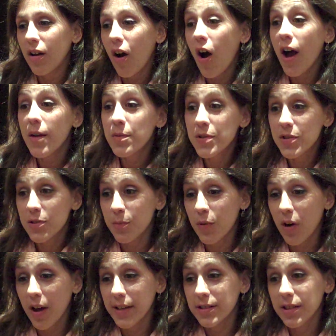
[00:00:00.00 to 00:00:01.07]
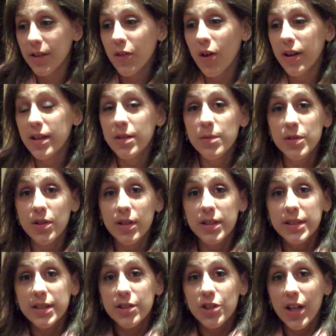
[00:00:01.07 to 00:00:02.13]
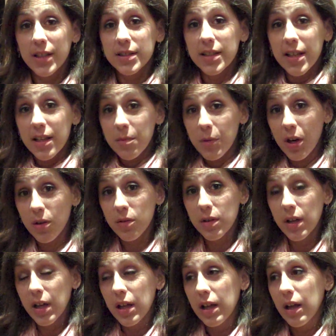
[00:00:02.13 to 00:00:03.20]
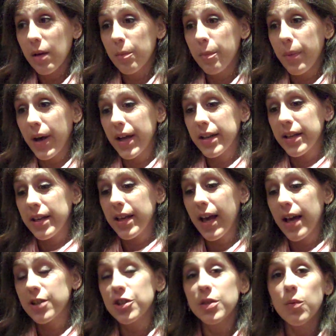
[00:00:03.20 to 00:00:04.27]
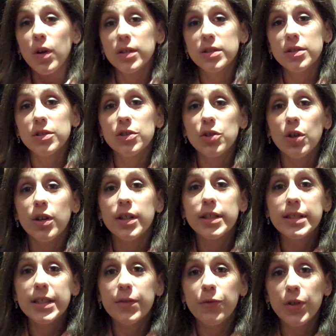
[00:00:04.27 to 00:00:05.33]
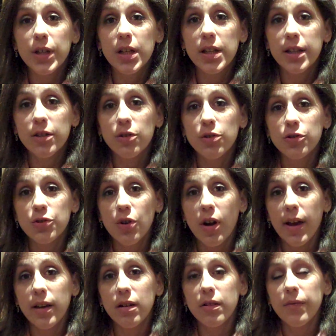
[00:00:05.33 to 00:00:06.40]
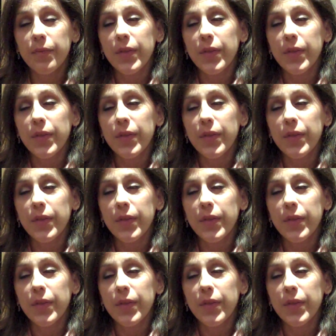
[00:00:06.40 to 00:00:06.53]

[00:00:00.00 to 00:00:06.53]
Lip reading: I was surprised. I thought he was going to suggest chemo, but he actually wants to start a different clinical trial.